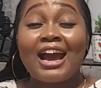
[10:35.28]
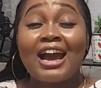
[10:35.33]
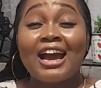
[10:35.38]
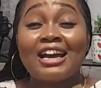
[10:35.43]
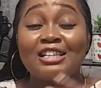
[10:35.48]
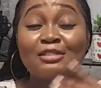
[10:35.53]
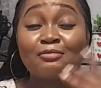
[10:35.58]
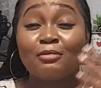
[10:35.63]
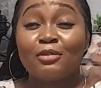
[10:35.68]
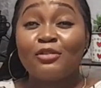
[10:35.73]

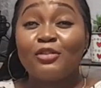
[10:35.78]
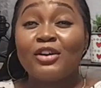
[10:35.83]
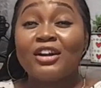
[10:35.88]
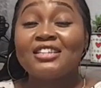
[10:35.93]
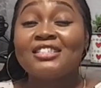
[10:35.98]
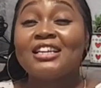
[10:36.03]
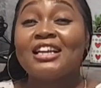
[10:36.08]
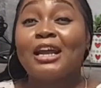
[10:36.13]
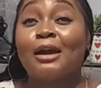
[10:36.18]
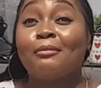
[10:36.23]
as before I
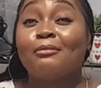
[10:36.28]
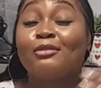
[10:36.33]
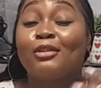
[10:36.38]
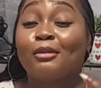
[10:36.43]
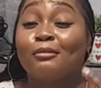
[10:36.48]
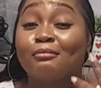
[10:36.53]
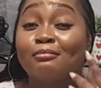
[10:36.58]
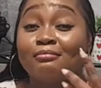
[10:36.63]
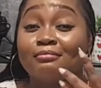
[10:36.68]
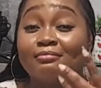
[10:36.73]
said, I'm
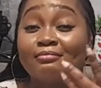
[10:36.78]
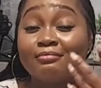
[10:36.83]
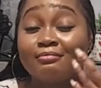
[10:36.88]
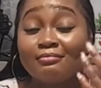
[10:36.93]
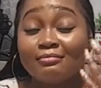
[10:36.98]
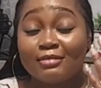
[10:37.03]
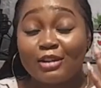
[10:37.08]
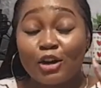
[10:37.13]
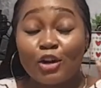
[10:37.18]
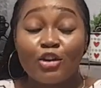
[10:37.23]
from
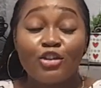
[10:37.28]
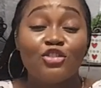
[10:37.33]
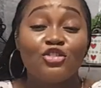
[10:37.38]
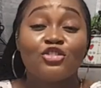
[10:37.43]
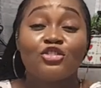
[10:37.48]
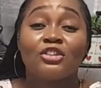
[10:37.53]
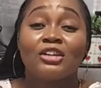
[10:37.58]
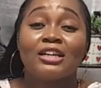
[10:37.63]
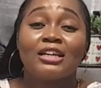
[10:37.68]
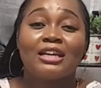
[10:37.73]

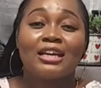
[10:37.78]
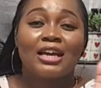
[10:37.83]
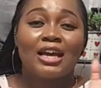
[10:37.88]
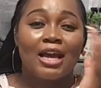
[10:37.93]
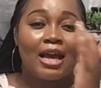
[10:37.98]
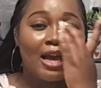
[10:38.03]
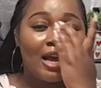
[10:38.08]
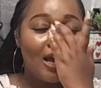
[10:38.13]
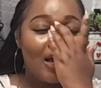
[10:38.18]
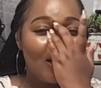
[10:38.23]
country.
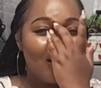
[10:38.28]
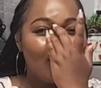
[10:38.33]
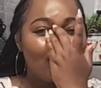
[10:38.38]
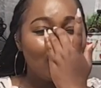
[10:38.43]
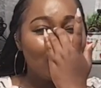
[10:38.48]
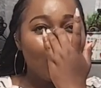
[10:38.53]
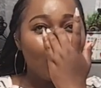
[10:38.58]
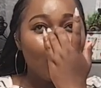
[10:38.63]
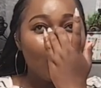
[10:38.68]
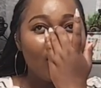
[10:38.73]

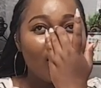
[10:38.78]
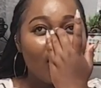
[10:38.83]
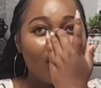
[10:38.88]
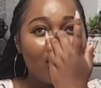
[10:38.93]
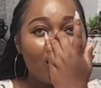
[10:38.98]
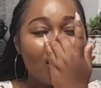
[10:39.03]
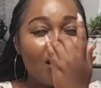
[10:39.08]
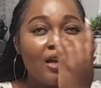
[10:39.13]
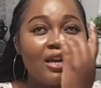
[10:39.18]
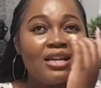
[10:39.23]
So we are
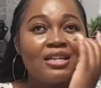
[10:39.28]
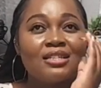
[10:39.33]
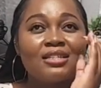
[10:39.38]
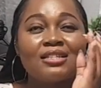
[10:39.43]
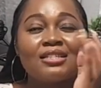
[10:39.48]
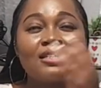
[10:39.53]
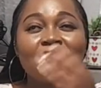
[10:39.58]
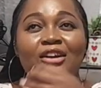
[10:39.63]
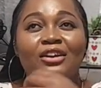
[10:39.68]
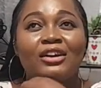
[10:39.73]
not
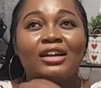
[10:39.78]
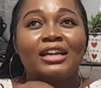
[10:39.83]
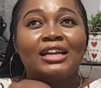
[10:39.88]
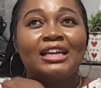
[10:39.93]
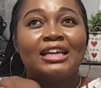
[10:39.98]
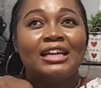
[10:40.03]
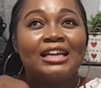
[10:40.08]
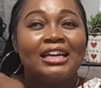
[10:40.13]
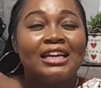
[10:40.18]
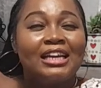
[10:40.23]

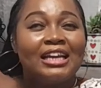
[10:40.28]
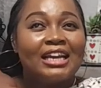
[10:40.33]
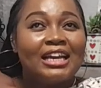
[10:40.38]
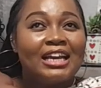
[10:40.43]
necessarily,